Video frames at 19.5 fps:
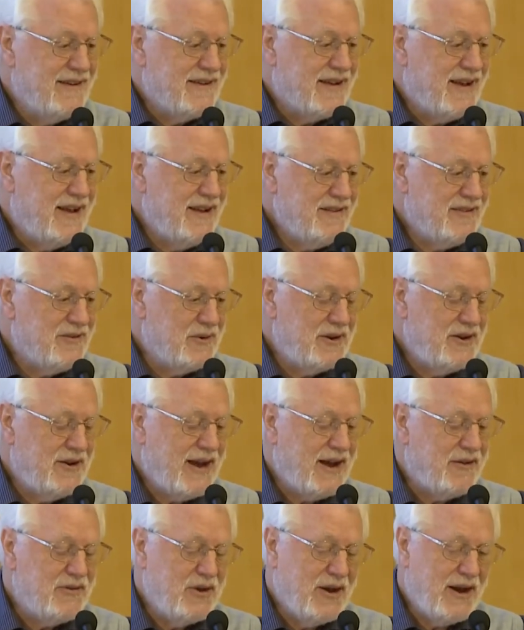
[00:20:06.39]
Okay, so what do you
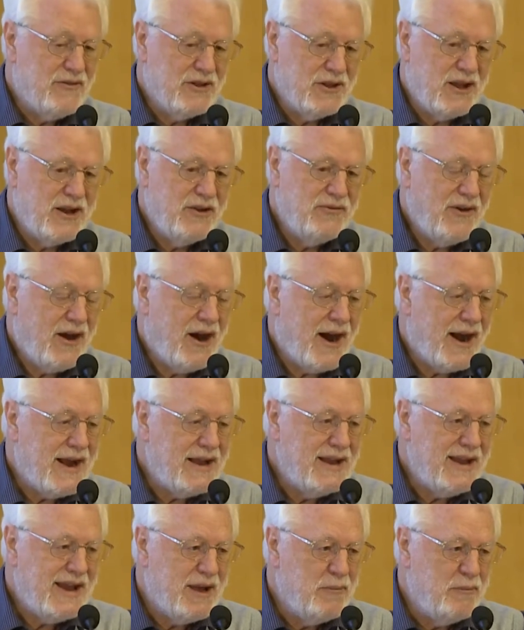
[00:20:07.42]
have? You have a lot of
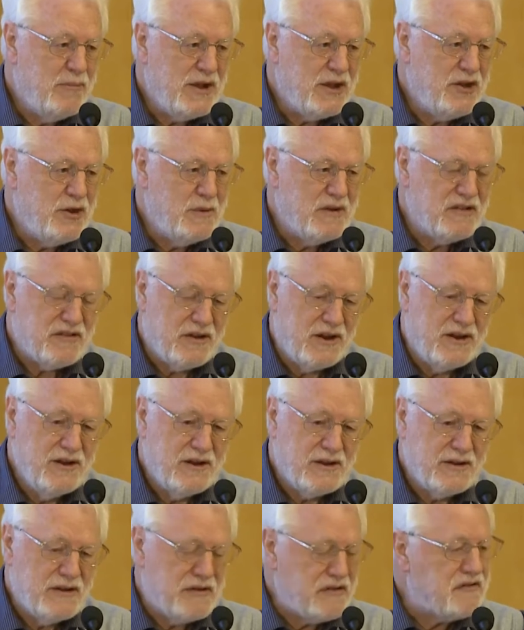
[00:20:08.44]
highly ambiguous,
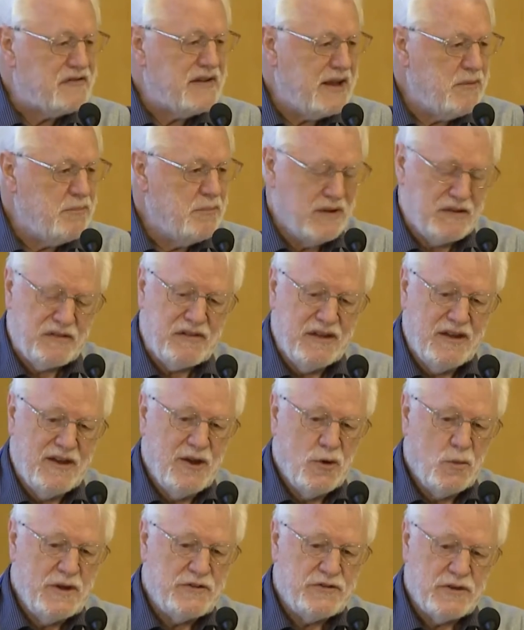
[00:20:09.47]
unclear statements,
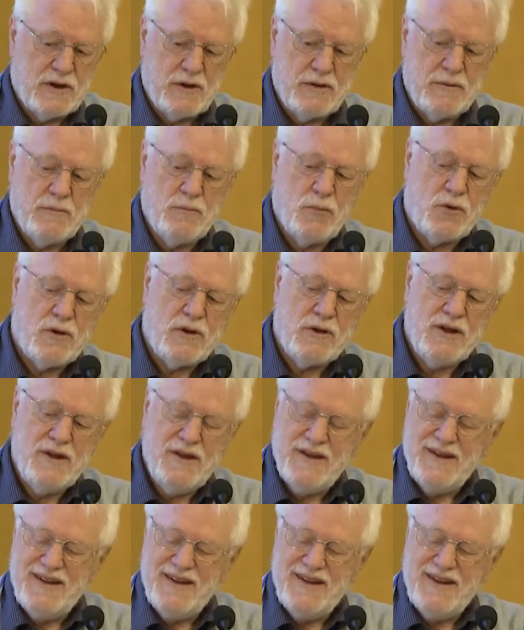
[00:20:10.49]
which are more,